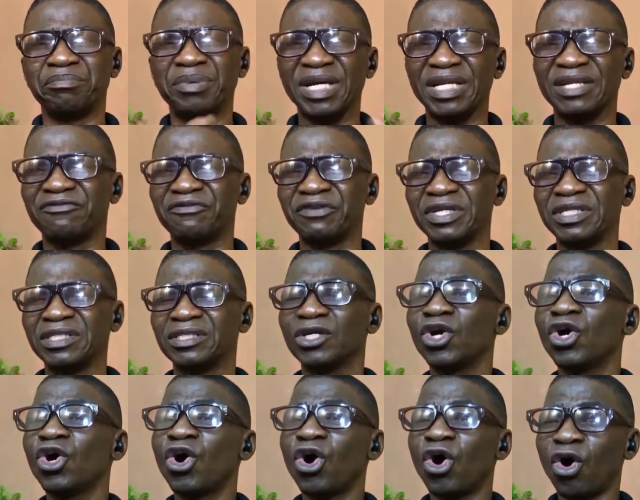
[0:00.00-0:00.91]
benefits
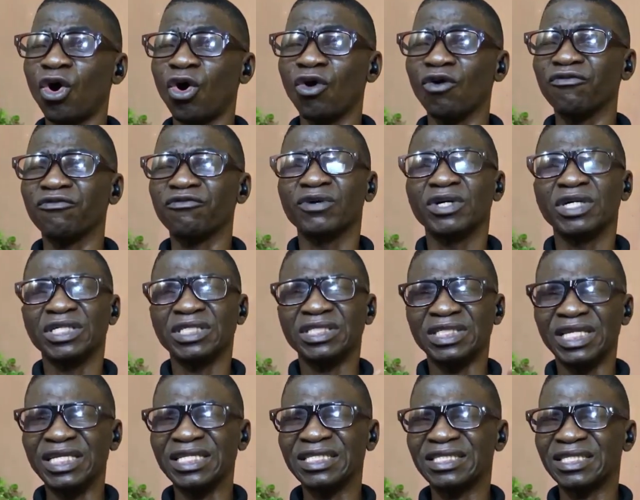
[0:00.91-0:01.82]
of
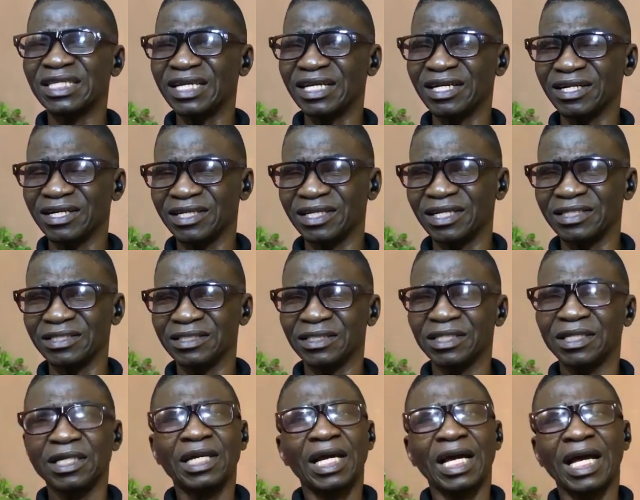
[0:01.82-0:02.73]
this ingredient,
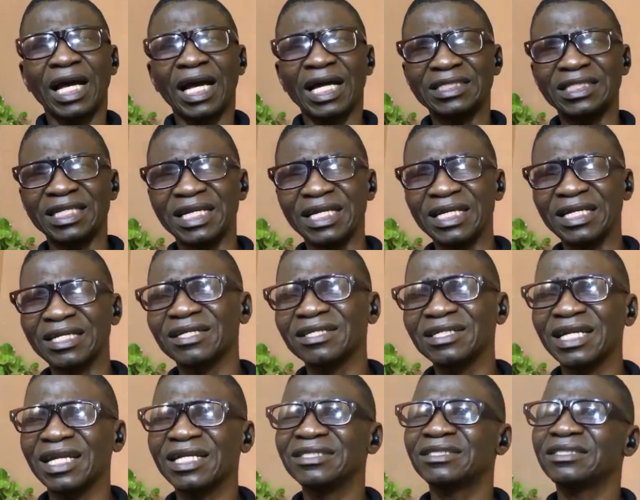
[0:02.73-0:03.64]
and the
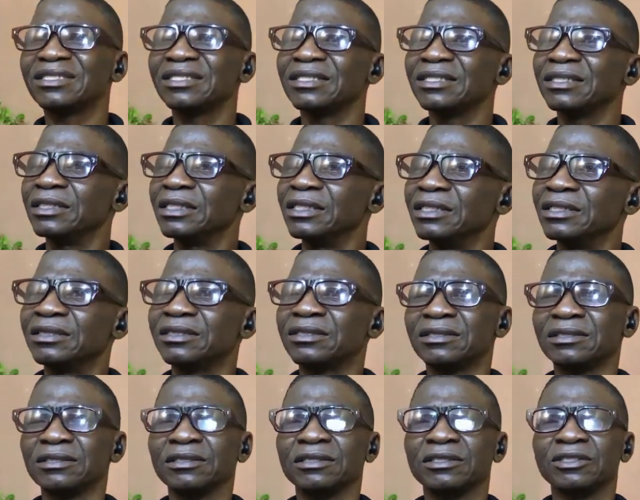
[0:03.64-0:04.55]
ingredient
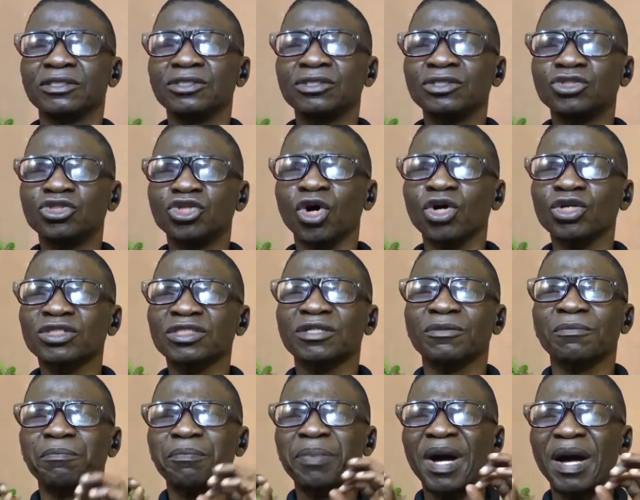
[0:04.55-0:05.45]
is
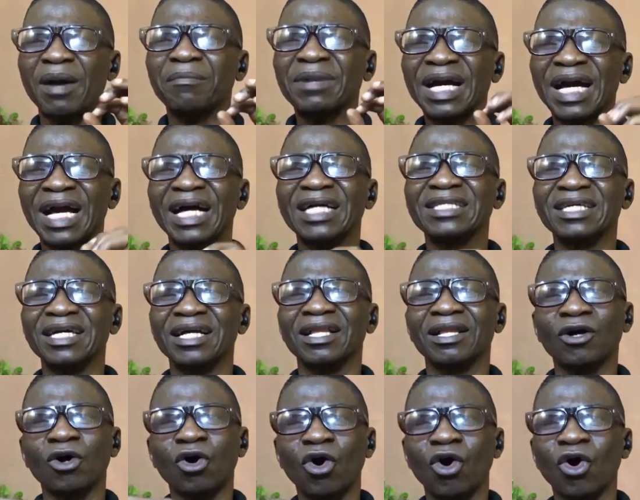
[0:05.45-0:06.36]
just palm
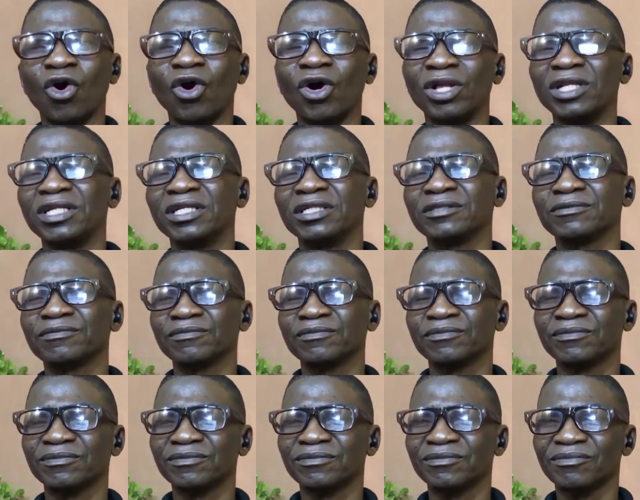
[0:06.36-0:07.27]
kernel oil.
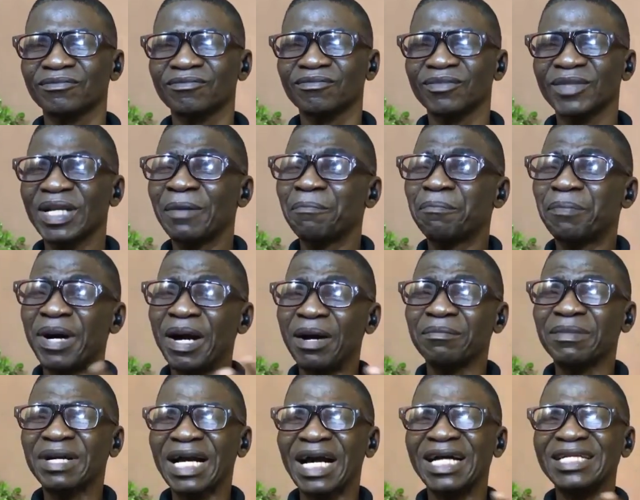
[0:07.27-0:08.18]

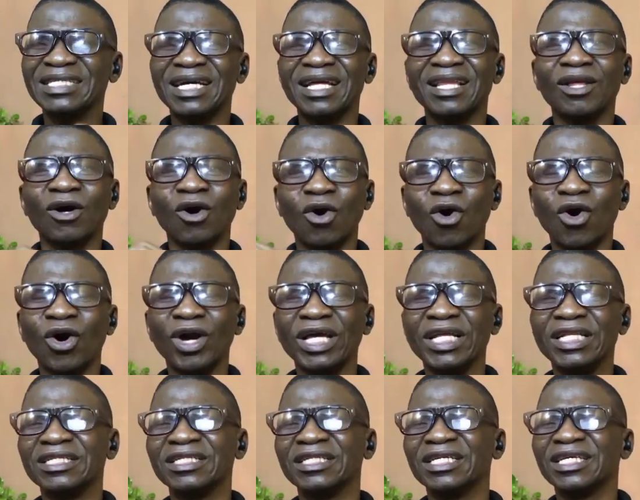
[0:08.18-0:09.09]
Palm kernel
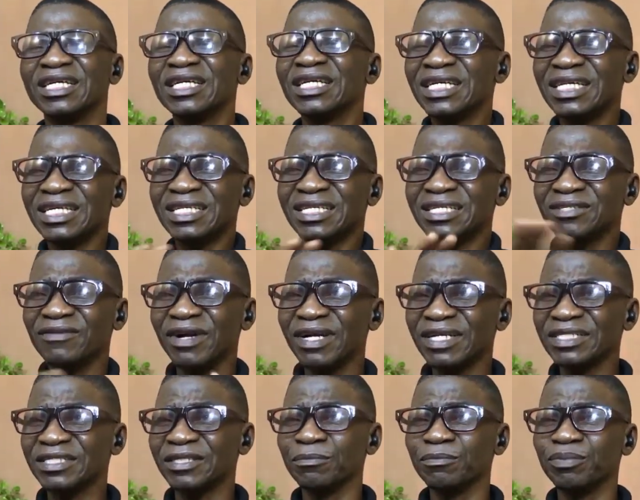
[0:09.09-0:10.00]
oil. It is
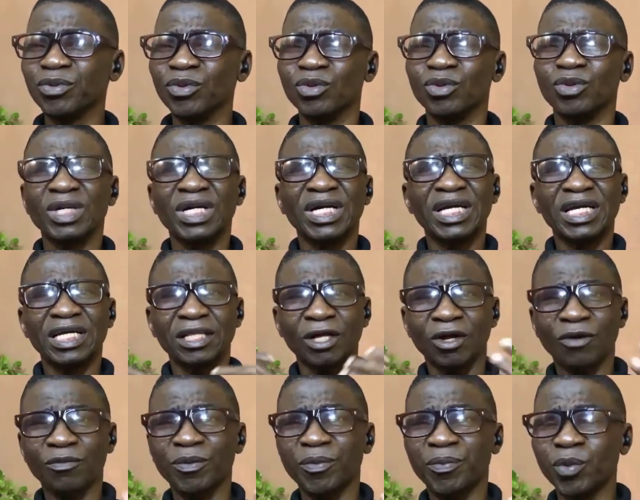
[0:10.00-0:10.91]
very simple. A
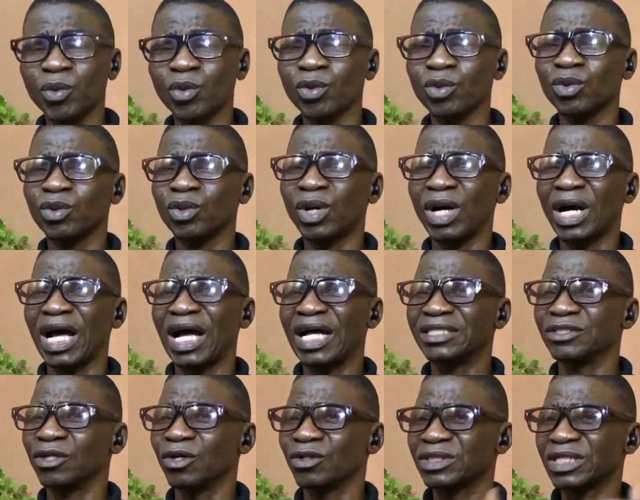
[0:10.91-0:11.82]
lot of people are
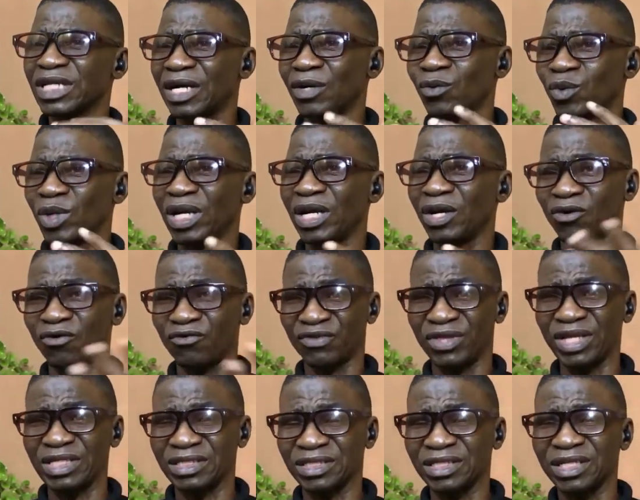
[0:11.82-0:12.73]
not aware of
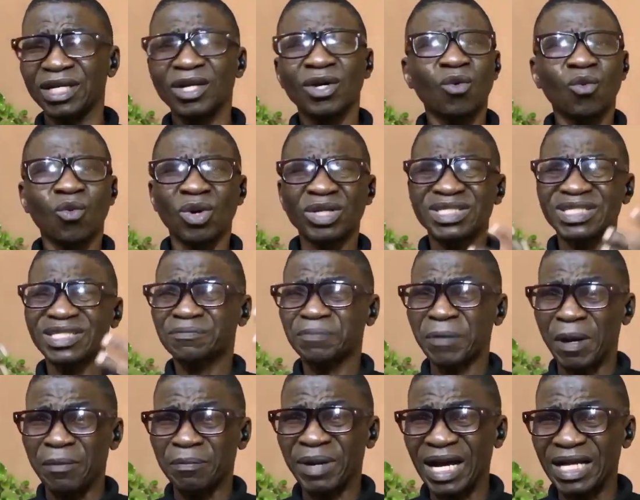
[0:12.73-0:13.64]
this. What is palm